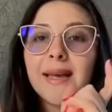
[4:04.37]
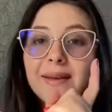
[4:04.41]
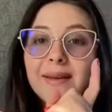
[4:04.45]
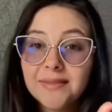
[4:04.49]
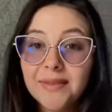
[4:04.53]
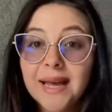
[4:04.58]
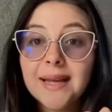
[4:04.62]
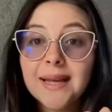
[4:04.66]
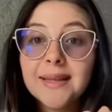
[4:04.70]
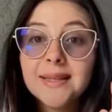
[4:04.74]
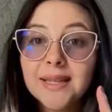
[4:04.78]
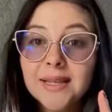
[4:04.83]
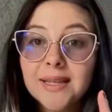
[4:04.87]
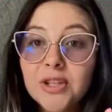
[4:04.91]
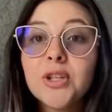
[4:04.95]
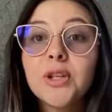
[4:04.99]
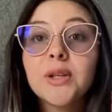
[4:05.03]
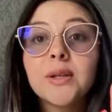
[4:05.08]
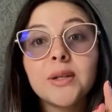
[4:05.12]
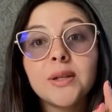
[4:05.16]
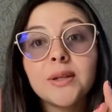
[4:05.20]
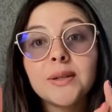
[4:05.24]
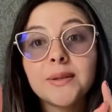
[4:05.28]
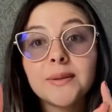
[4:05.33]

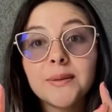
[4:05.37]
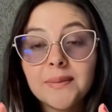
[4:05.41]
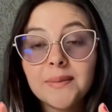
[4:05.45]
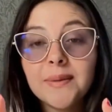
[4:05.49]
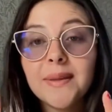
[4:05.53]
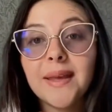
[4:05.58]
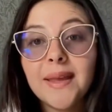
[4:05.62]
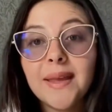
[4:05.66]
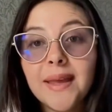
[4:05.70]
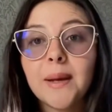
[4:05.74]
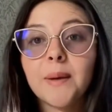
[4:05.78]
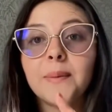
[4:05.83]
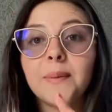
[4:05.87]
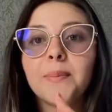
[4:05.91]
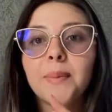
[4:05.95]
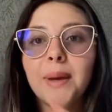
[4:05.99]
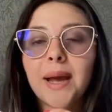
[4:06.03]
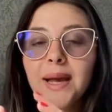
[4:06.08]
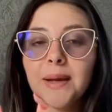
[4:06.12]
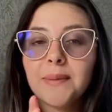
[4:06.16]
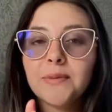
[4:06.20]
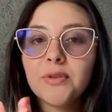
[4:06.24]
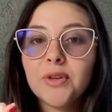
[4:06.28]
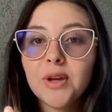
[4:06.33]
advantage of
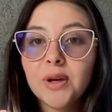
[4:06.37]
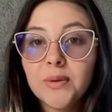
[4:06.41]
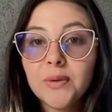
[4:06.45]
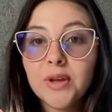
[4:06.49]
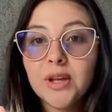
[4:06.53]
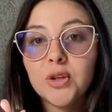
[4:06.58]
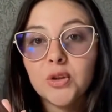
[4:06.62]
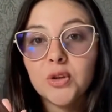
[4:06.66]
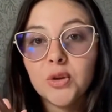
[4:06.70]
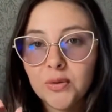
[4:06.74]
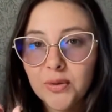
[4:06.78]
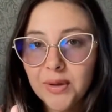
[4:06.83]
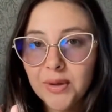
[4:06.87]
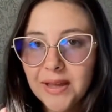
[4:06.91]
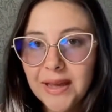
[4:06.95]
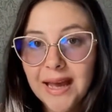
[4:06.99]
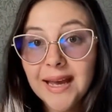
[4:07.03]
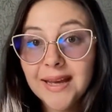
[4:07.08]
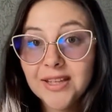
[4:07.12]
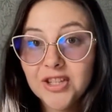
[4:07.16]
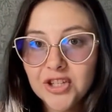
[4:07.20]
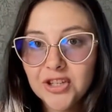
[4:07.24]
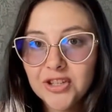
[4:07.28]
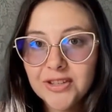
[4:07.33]
paying for a recruitment
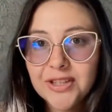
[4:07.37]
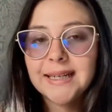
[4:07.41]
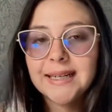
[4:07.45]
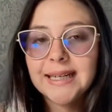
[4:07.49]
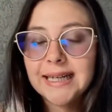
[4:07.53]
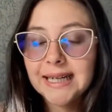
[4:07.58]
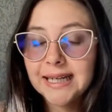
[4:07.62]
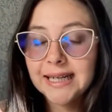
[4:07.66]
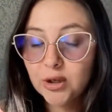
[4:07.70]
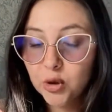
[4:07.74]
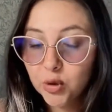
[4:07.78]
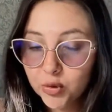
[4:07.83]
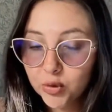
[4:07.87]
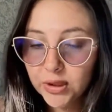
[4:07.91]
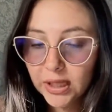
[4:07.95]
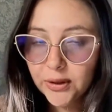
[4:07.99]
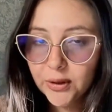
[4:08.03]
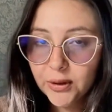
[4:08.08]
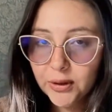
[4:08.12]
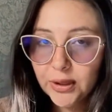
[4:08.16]
agency service,